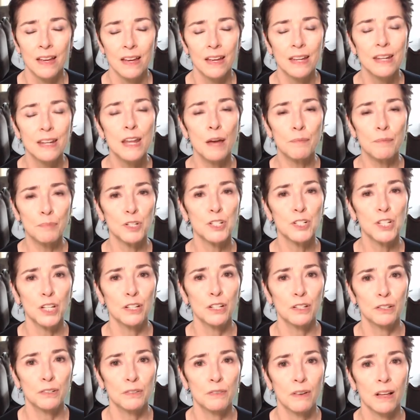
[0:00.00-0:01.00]
Number
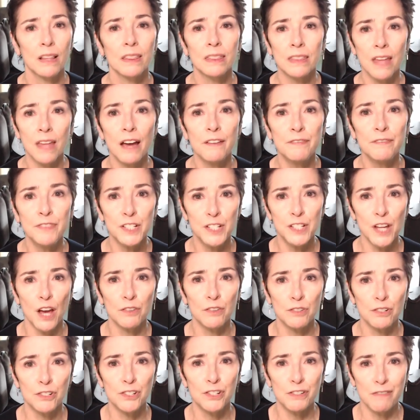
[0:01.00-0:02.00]
two, love the
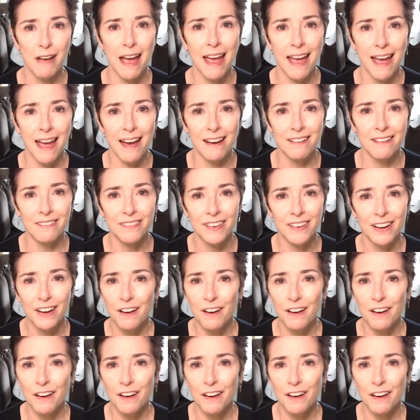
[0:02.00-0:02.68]
donors you have.